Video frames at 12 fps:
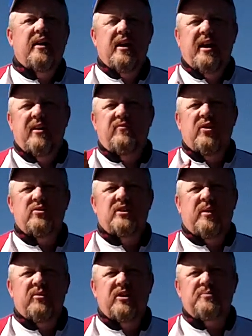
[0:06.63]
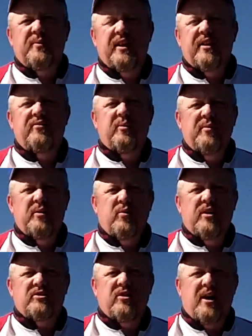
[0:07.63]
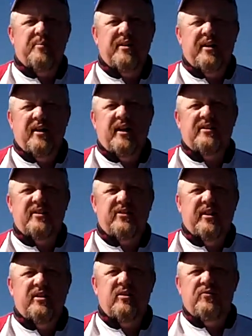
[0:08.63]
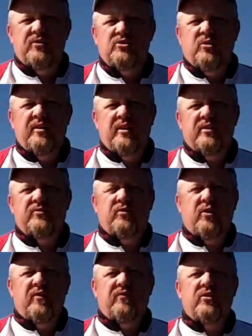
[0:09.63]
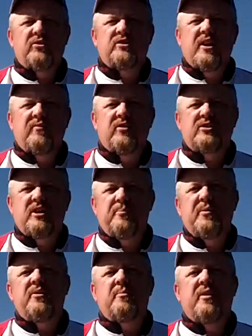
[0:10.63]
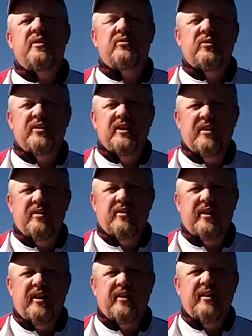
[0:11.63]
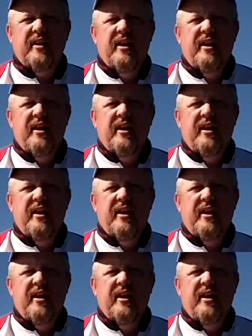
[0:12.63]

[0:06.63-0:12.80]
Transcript: Hey folks, I'm Russ Bailey from Midwest Crappie, and I'd like to thank you for joining us for our first ever tip of the month on the internet.